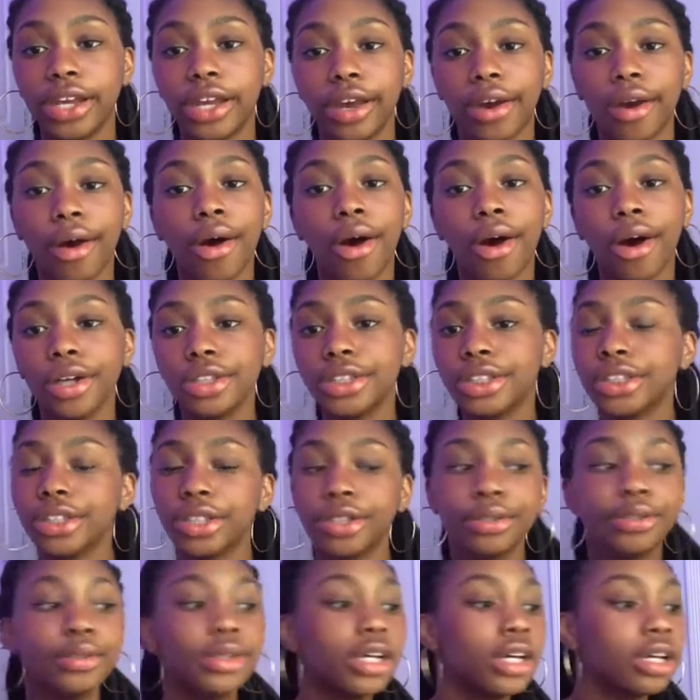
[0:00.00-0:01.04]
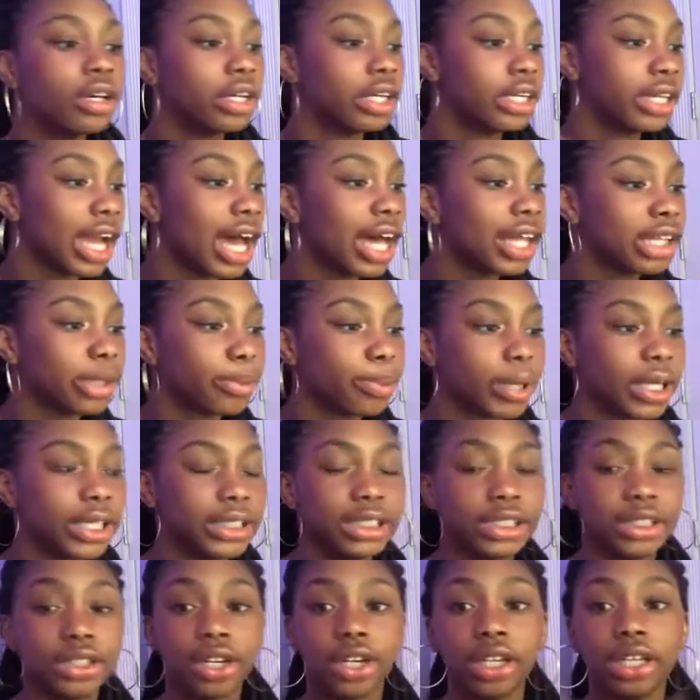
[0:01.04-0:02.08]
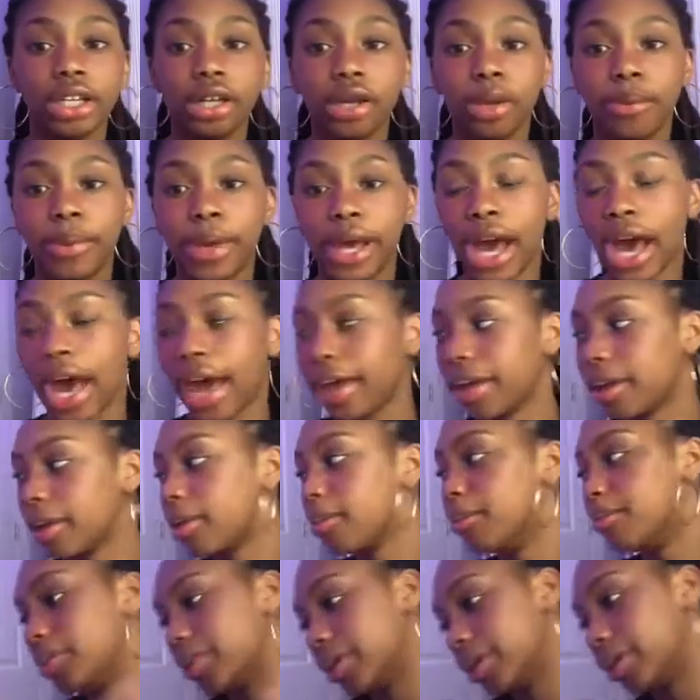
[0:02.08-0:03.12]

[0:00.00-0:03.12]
haul. So now the prices are a little bit higher, but